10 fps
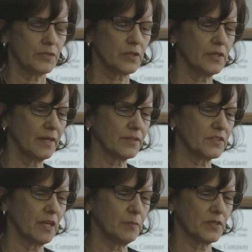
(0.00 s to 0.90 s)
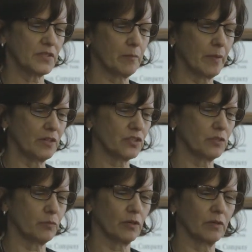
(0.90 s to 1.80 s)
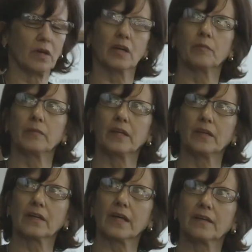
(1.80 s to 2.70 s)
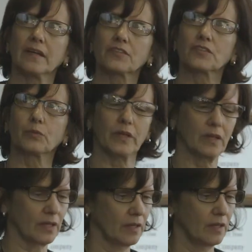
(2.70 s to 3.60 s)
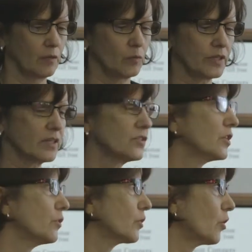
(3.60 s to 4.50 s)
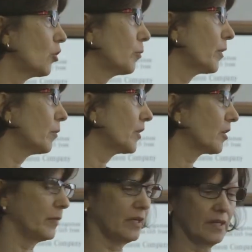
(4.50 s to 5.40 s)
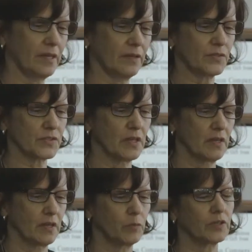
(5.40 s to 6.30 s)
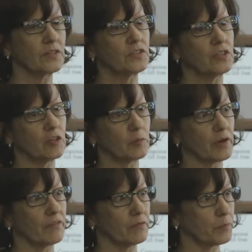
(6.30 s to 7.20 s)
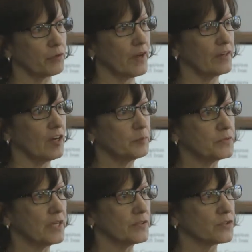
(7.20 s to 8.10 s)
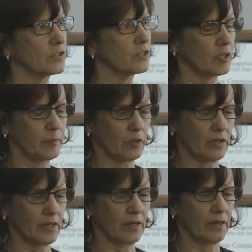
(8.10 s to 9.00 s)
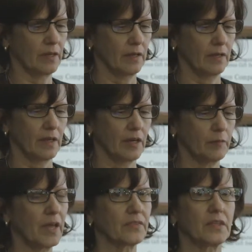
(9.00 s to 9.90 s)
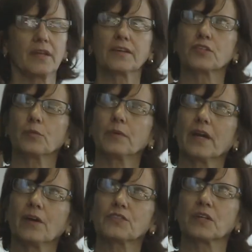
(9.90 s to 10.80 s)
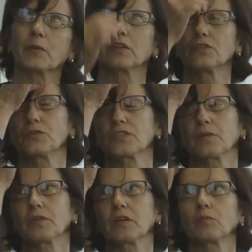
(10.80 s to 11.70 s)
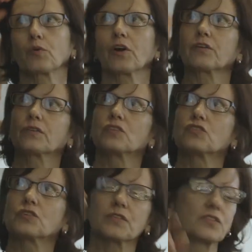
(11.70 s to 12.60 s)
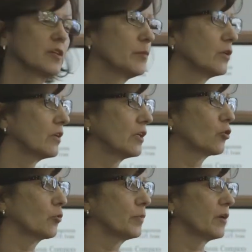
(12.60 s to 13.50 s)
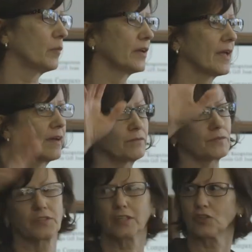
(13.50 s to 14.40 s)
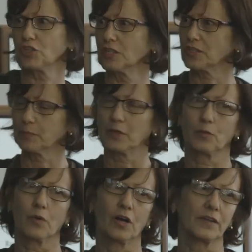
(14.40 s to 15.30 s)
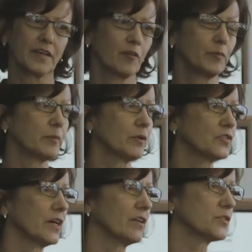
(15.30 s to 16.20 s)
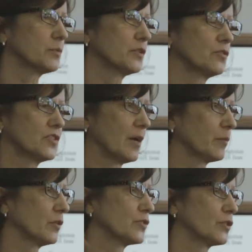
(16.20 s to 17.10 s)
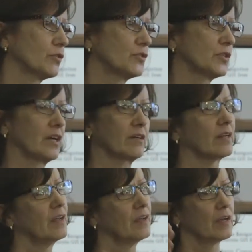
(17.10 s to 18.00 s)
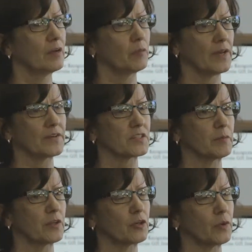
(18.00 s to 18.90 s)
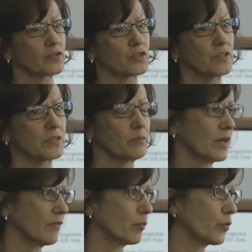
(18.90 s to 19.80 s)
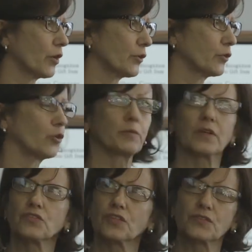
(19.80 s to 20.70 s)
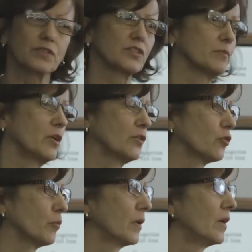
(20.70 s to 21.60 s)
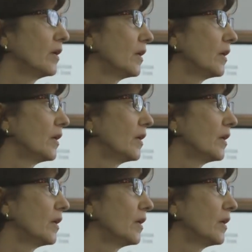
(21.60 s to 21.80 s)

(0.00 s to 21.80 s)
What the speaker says: So the next steps, as I mentioned, we're meeting again next week. We'll continue to hold public meetings. We'll continue to provide updates to the community. At the next open house, I want to do something broader than just this community group, and I want to have sticky sheets up on the wall and have people tell us what their top concerns are, and we'll ask some other questions, and we'll have a broader group than just this small group